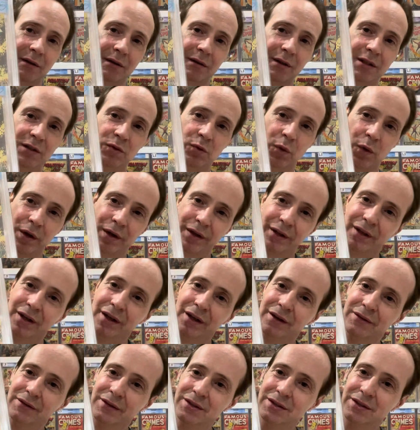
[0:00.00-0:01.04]
this one.
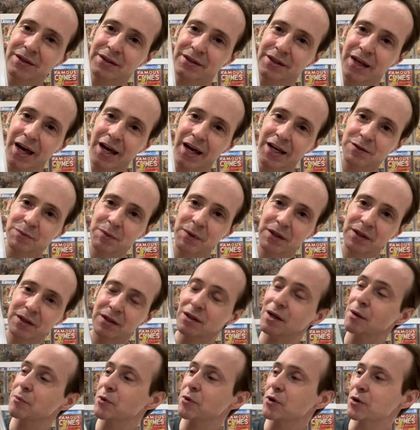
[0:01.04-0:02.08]
This is X-Men
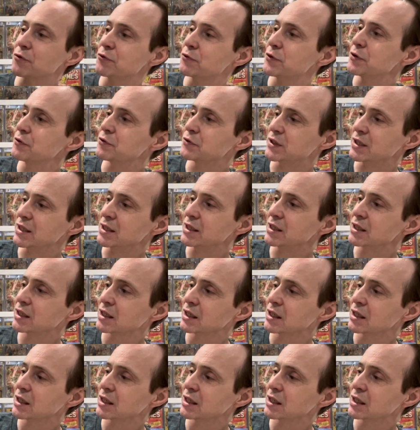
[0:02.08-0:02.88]
number 50,